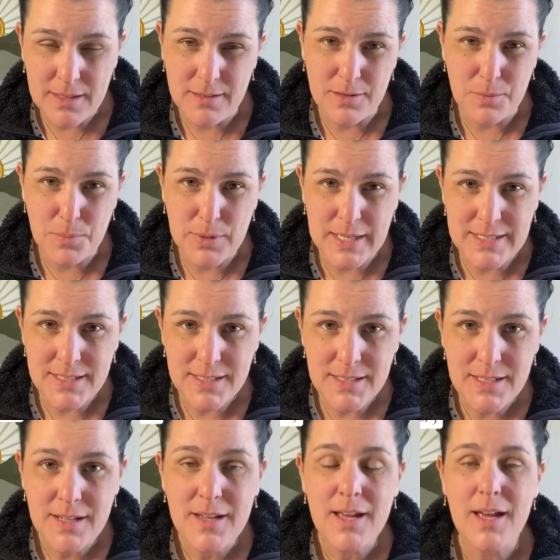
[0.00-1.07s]
in our present,
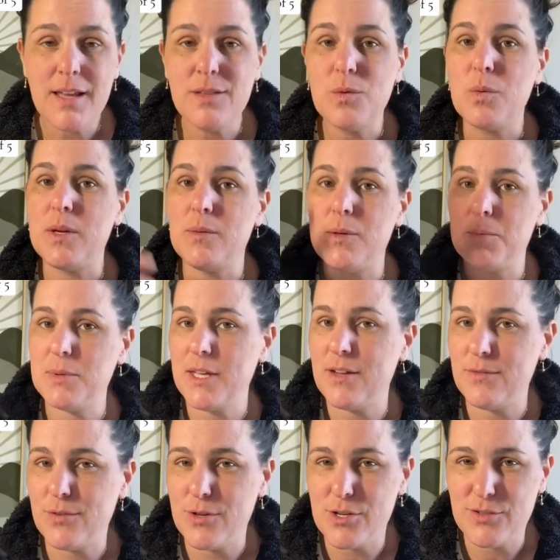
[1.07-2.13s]
and the way we plan
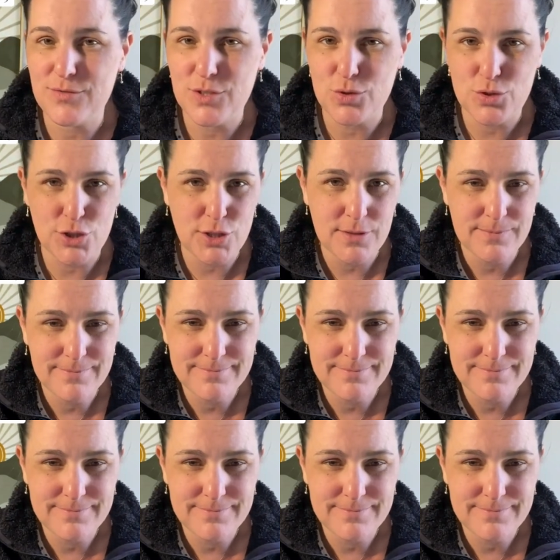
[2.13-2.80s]
for our future.